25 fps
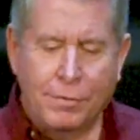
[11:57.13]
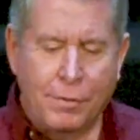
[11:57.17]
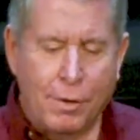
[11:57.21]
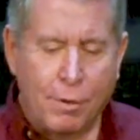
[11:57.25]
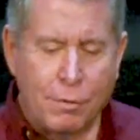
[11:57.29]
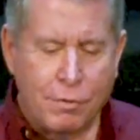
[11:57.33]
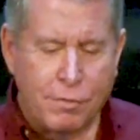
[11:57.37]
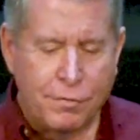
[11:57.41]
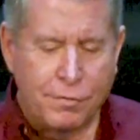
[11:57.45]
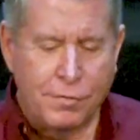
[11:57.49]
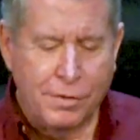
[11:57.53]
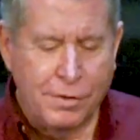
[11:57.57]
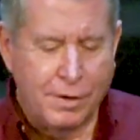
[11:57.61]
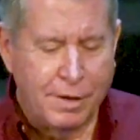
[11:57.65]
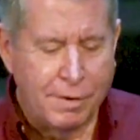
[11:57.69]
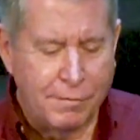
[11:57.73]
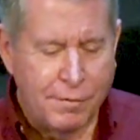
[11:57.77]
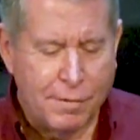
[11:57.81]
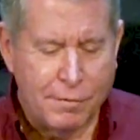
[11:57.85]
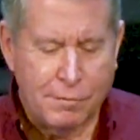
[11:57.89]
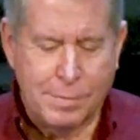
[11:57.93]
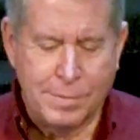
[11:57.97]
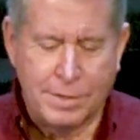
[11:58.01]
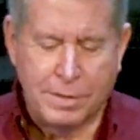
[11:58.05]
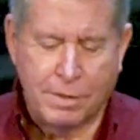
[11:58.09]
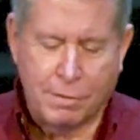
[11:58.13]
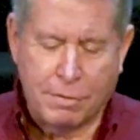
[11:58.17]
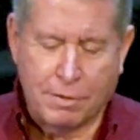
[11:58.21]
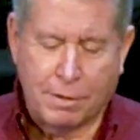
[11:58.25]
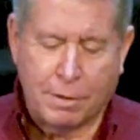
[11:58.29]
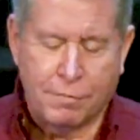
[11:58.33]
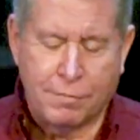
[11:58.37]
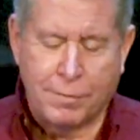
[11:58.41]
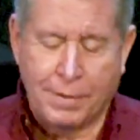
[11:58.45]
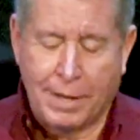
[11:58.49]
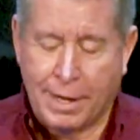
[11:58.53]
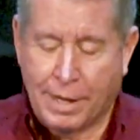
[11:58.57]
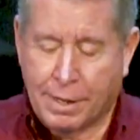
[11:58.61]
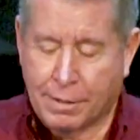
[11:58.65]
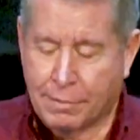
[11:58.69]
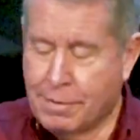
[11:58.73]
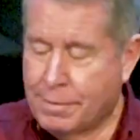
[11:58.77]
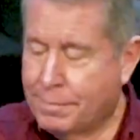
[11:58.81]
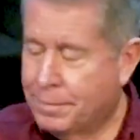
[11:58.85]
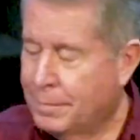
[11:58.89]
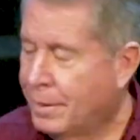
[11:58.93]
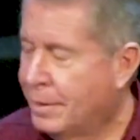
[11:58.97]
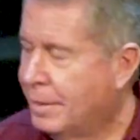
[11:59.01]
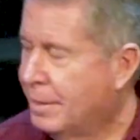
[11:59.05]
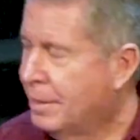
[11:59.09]
those of you that have ever been to Six Flags,
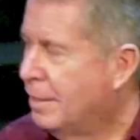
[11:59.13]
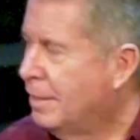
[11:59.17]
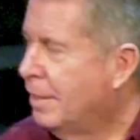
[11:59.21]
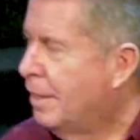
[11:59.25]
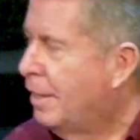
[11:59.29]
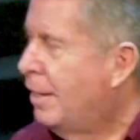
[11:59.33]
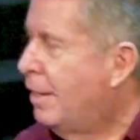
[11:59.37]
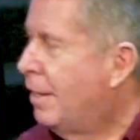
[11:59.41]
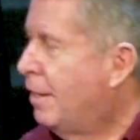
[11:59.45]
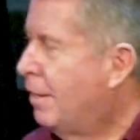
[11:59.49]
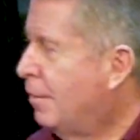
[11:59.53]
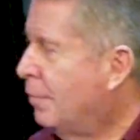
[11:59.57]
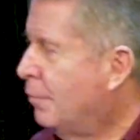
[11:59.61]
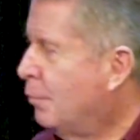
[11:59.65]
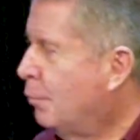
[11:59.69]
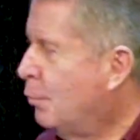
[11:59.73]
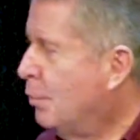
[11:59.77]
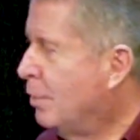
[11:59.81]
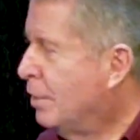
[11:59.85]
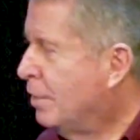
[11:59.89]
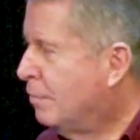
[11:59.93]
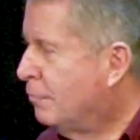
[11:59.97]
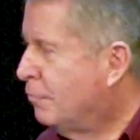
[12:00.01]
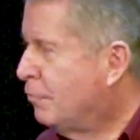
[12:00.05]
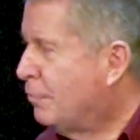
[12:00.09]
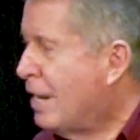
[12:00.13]
uh, when